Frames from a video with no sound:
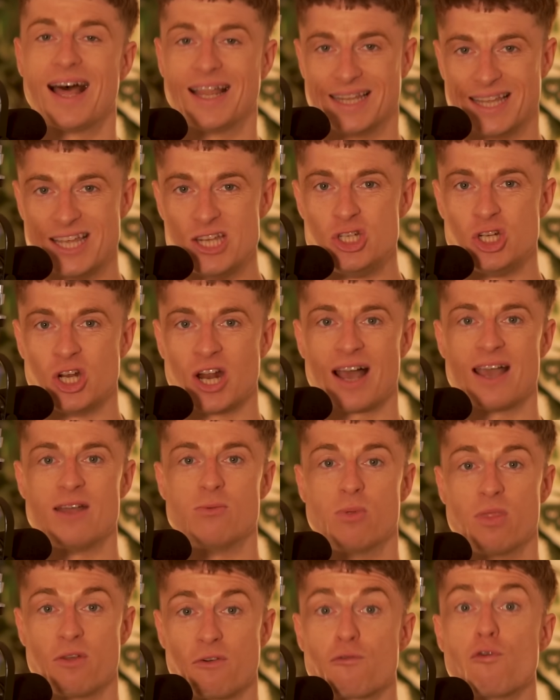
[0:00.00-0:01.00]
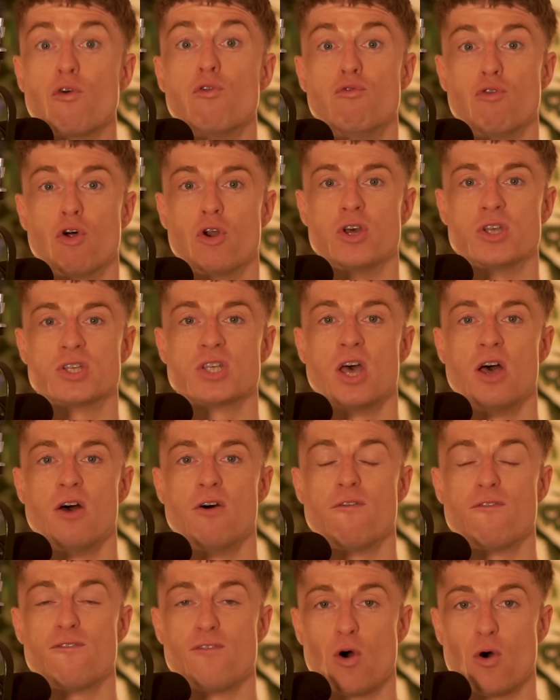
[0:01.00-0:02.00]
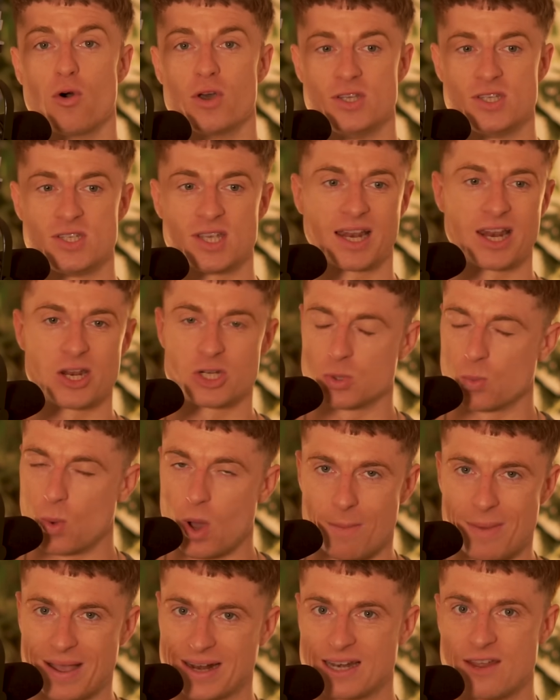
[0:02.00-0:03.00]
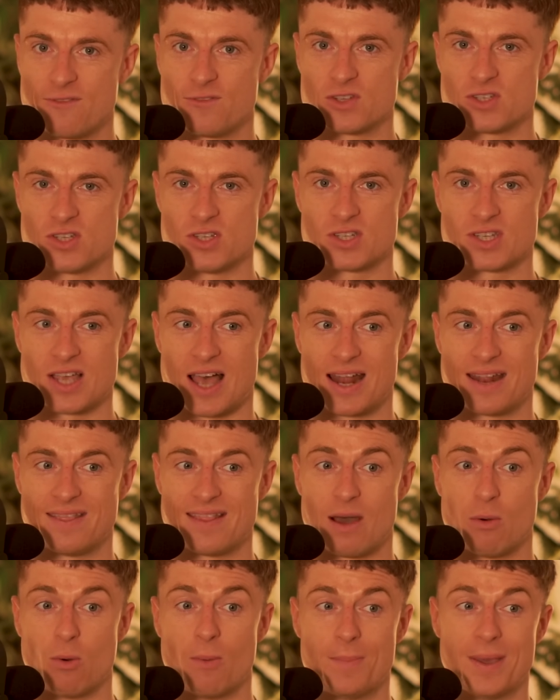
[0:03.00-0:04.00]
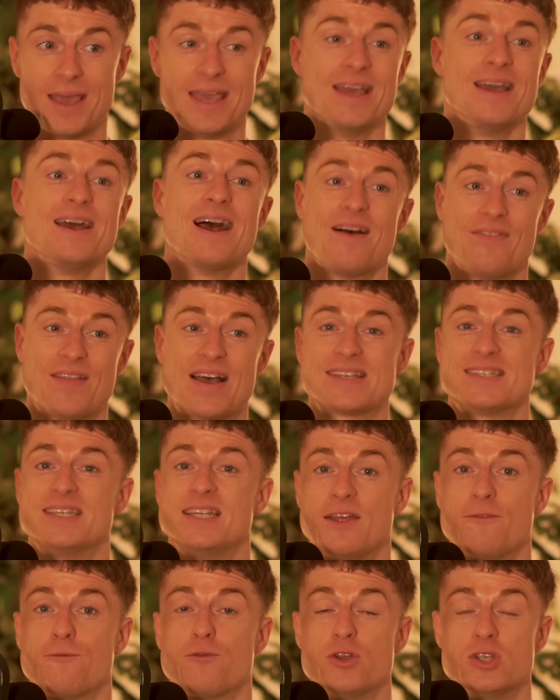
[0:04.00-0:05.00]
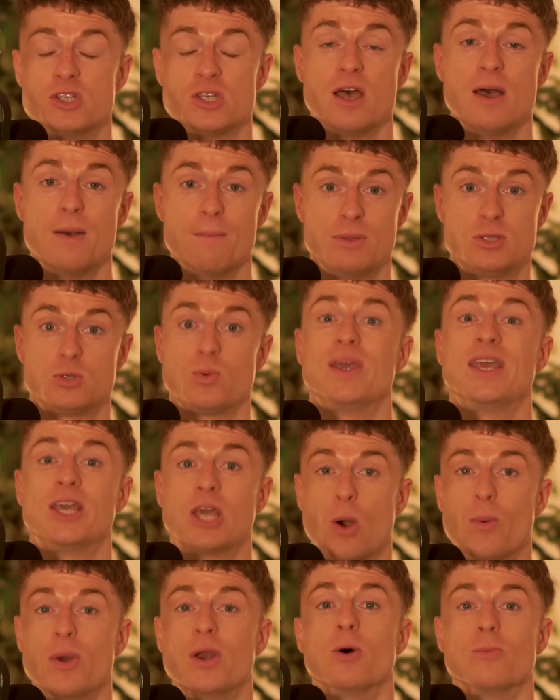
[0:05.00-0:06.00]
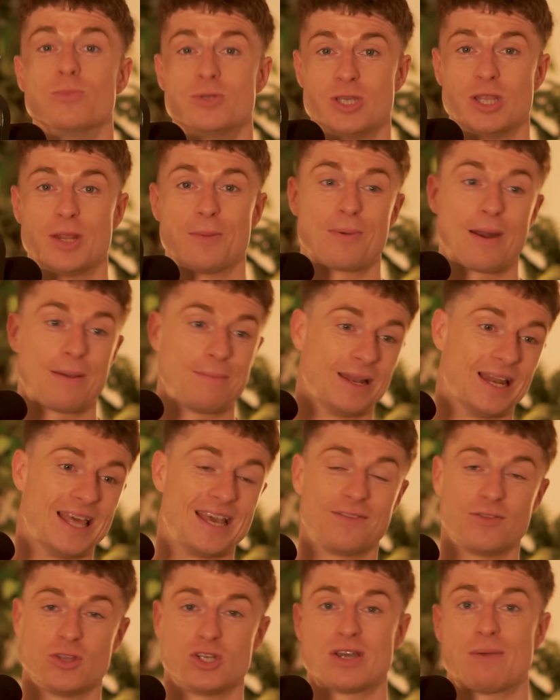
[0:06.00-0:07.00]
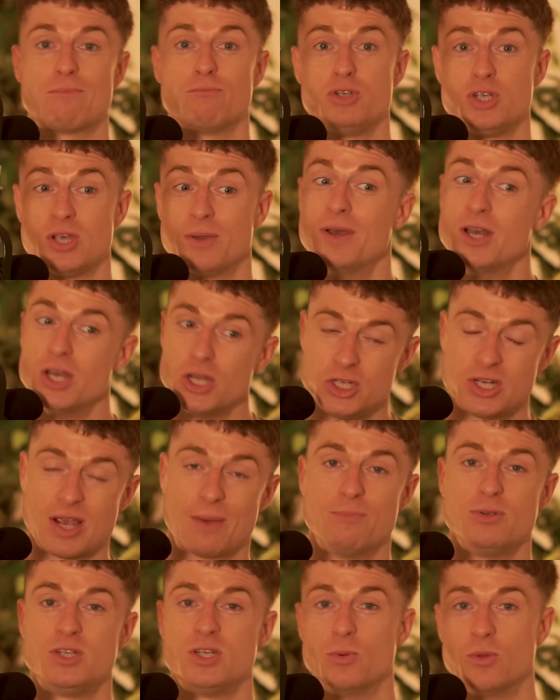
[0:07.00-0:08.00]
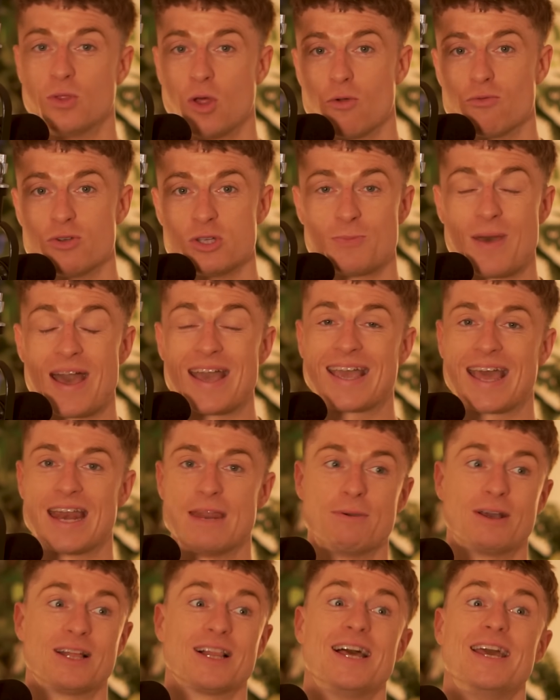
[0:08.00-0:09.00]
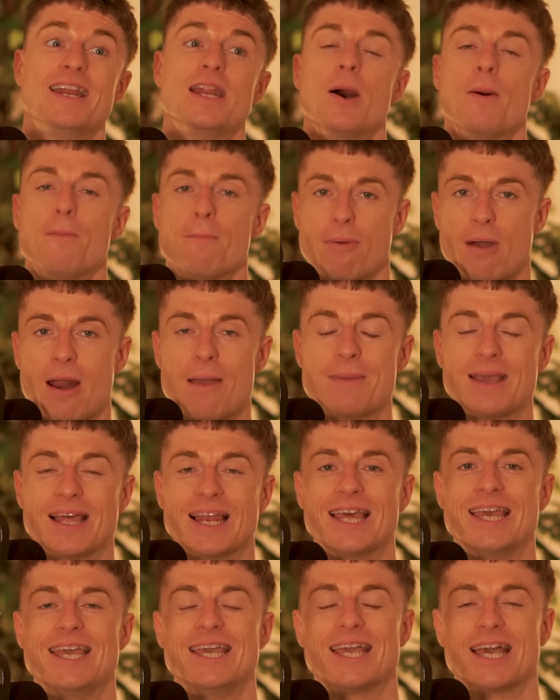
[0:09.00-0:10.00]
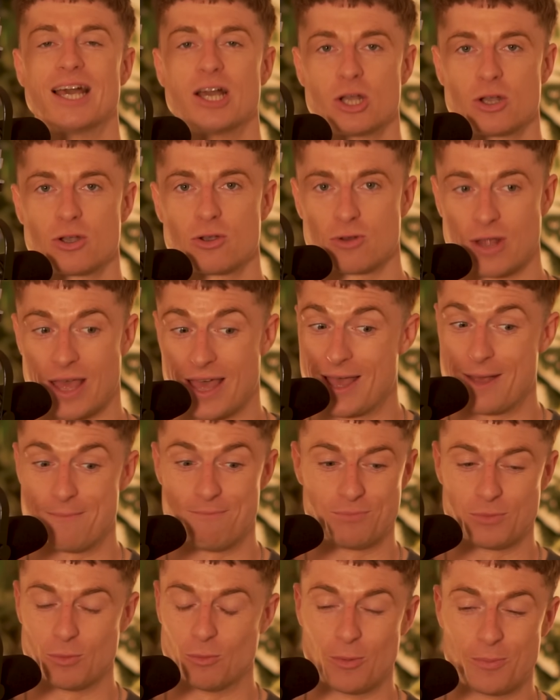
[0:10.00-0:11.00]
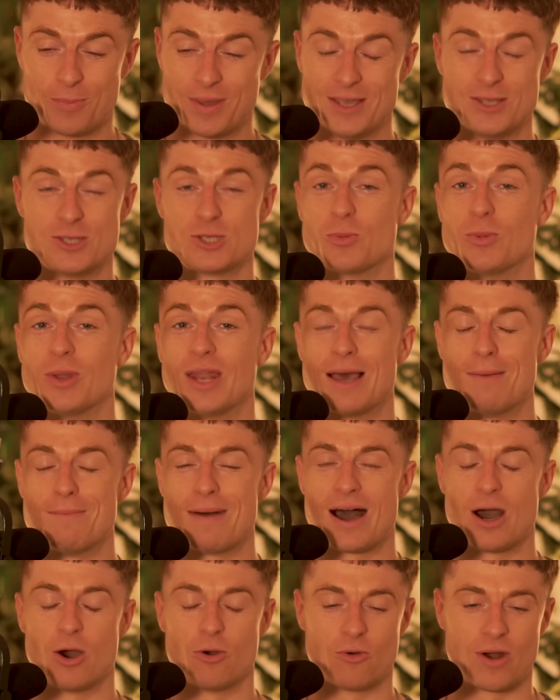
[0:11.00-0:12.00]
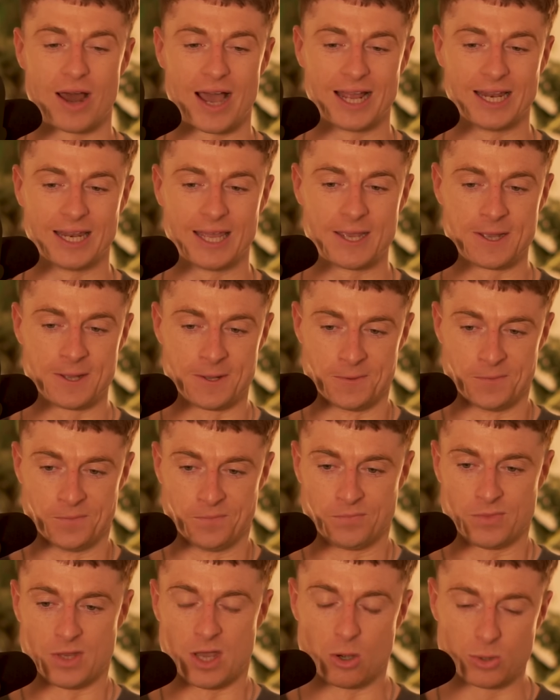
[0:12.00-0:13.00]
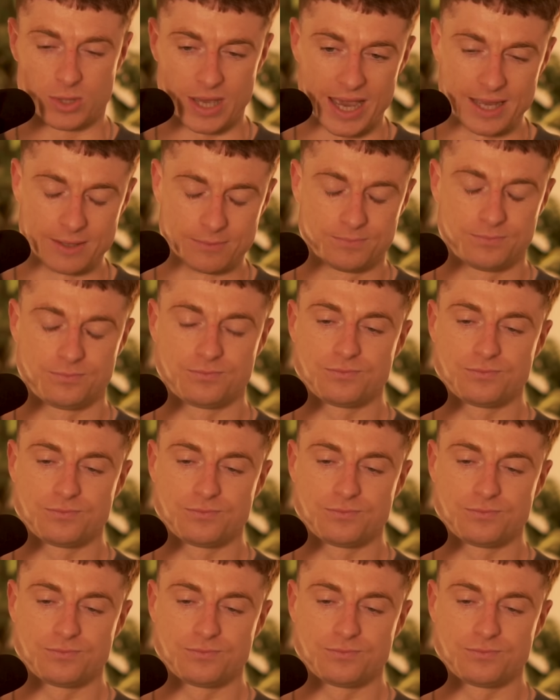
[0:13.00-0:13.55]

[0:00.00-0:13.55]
and Leeds United were the front runners for his signature. What a magnificent signing that would be. And that's the difference between going up to the Premier League and the Championship. Championship, with all respect, Kenny McLean. Premier League would be someone like Matt O'Reilly. Okay,